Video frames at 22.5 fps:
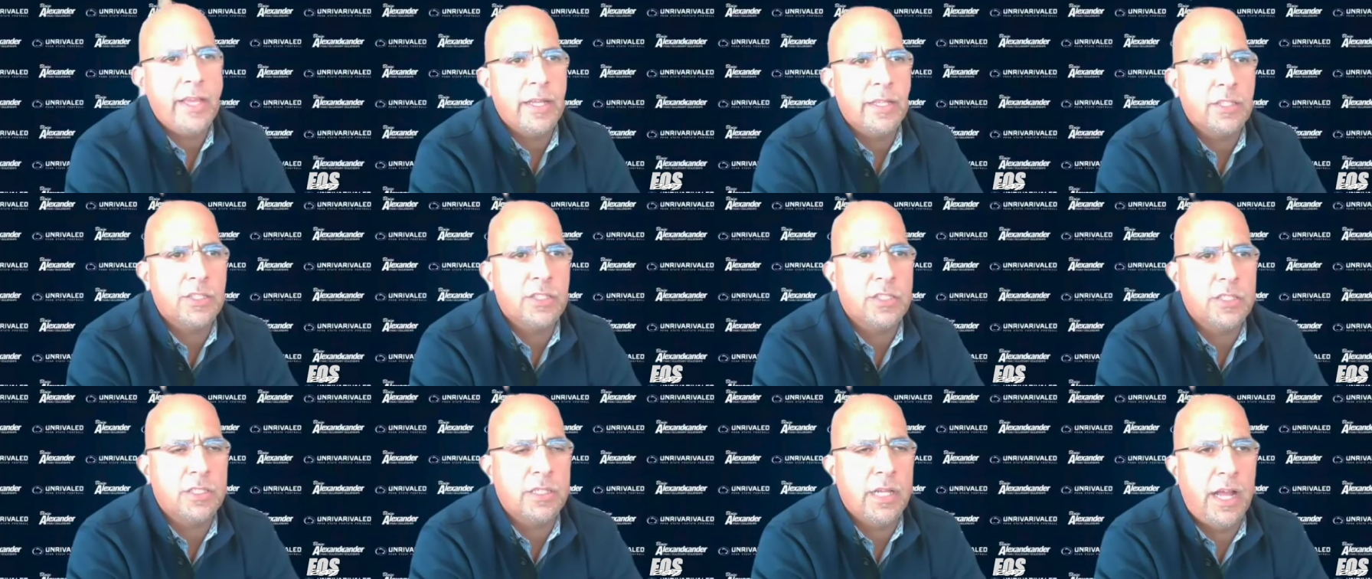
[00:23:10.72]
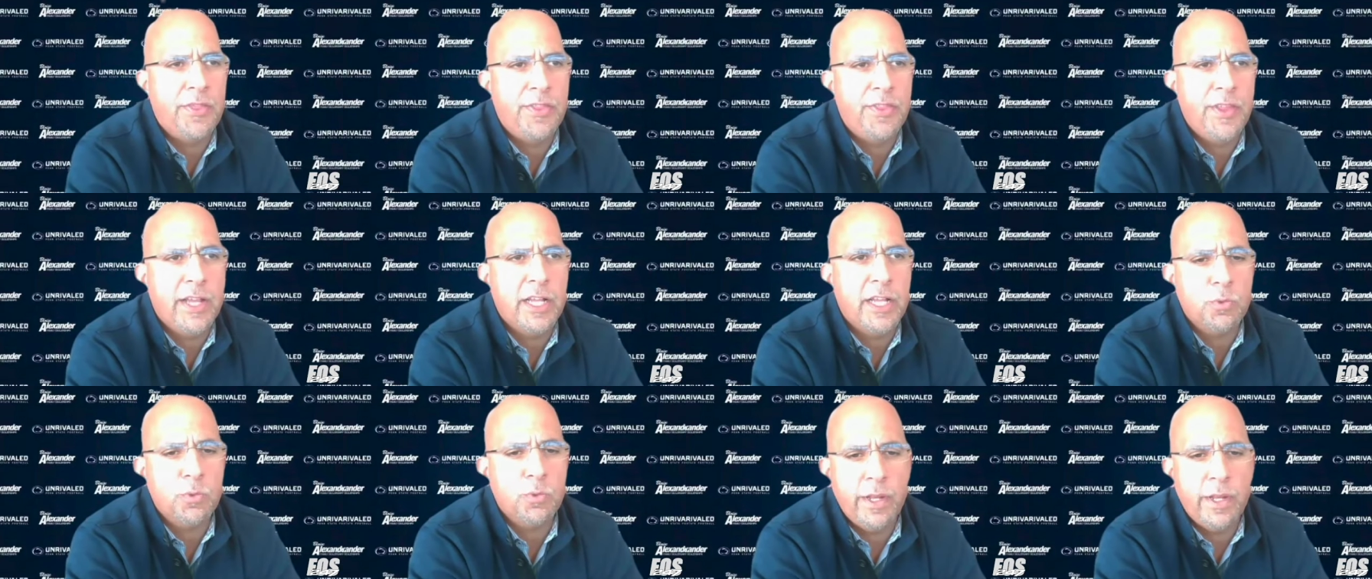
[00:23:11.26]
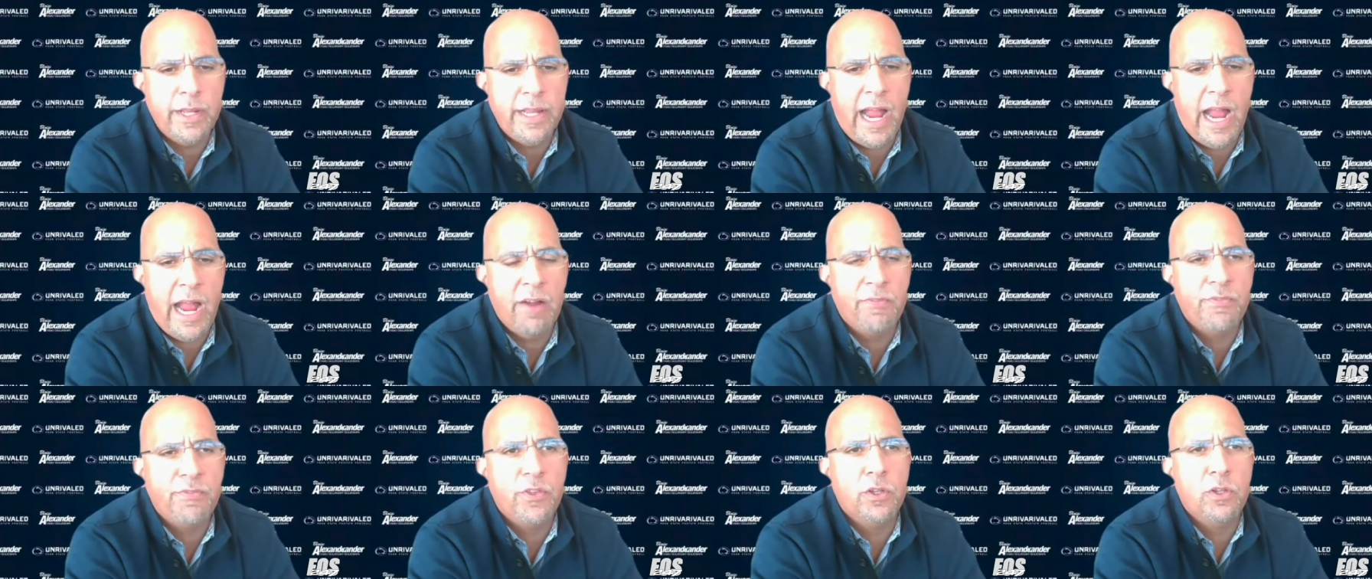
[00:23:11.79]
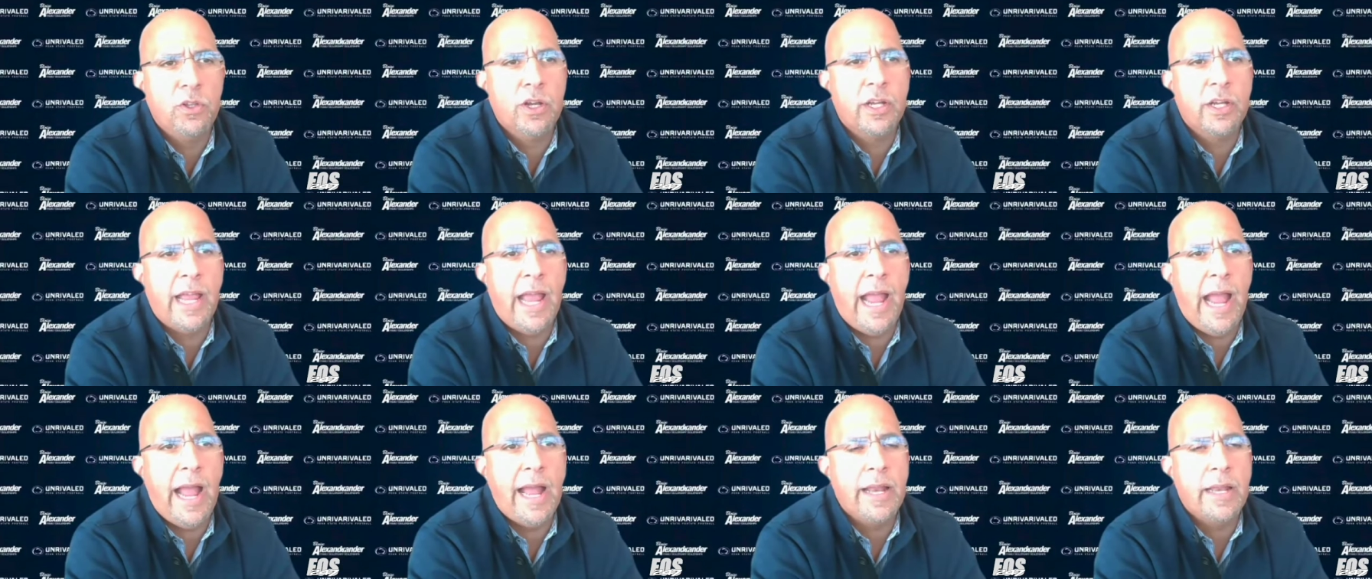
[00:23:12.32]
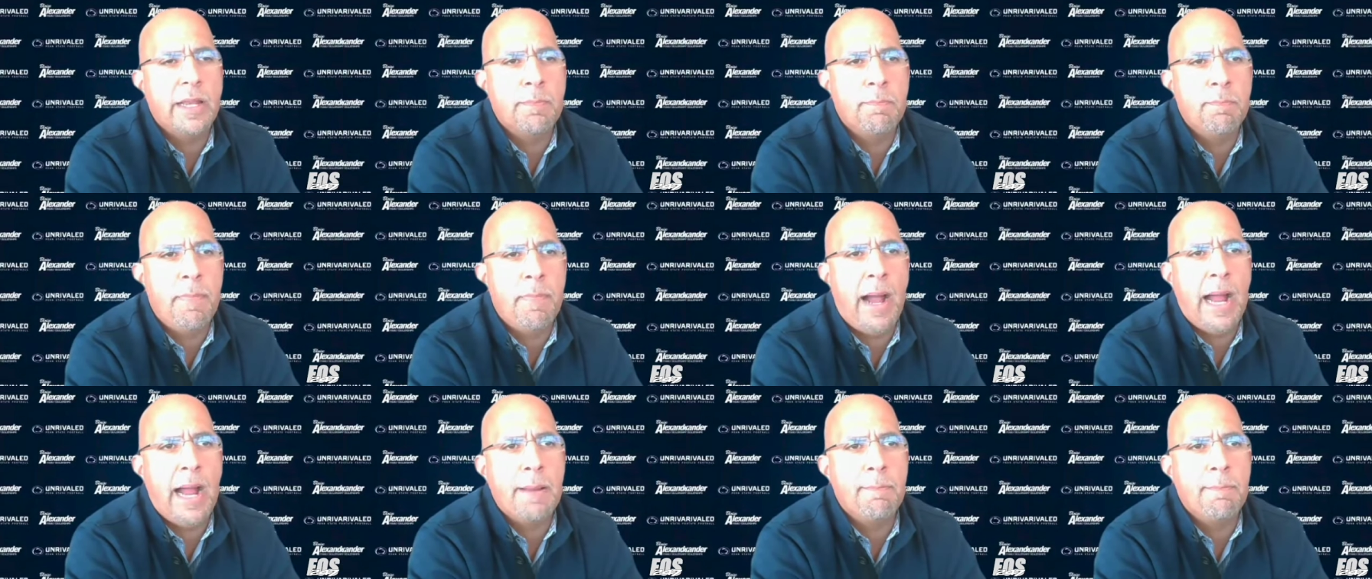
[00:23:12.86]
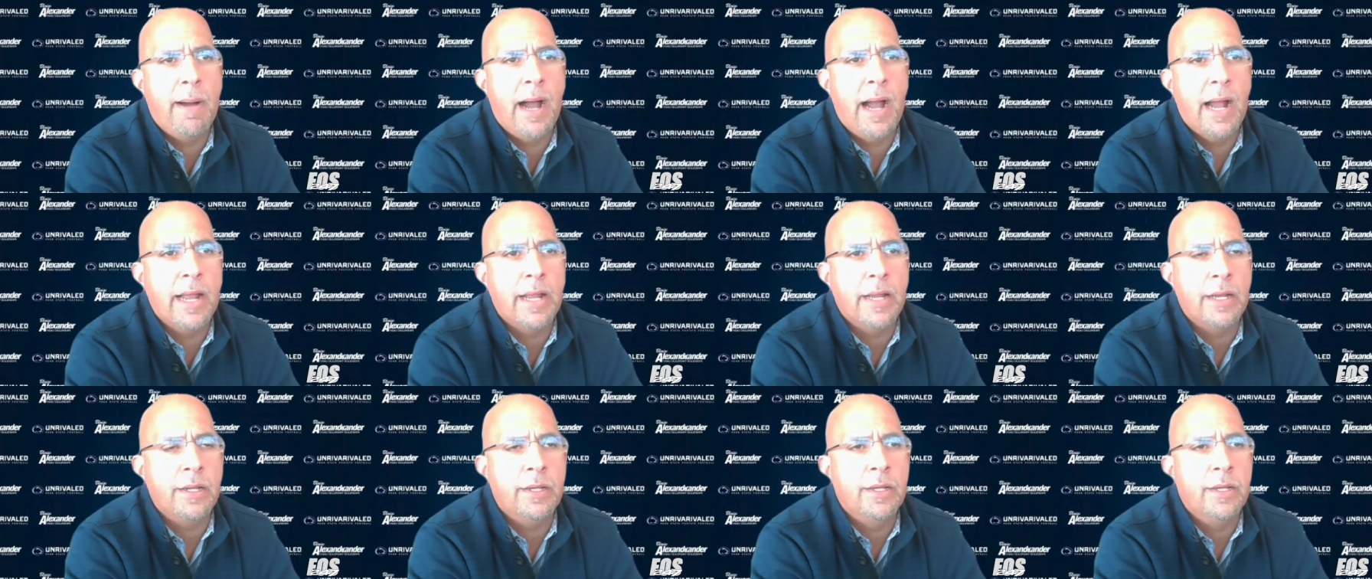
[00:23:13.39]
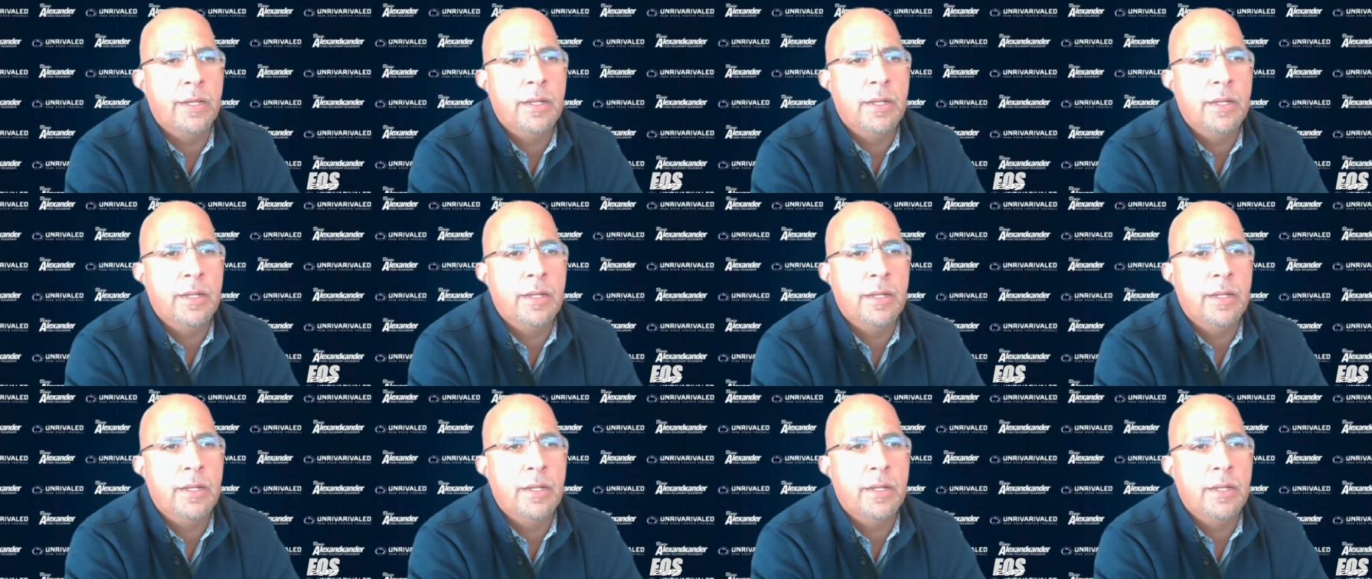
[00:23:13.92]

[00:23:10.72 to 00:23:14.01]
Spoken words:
it's what you have to look at in my mind.